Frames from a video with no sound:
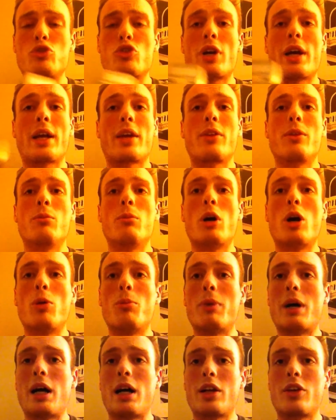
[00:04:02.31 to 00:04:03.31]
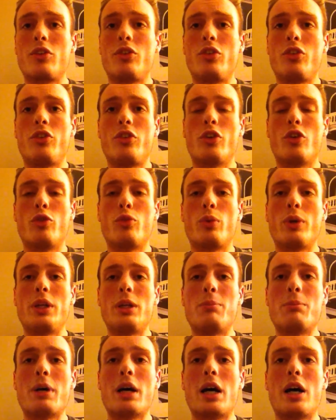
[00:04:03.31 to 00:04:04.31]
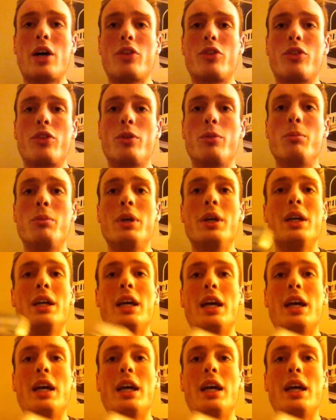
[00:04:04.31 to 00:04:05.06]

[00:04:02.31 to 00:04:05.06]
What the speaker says: track of the mile markers yourself when you pass them,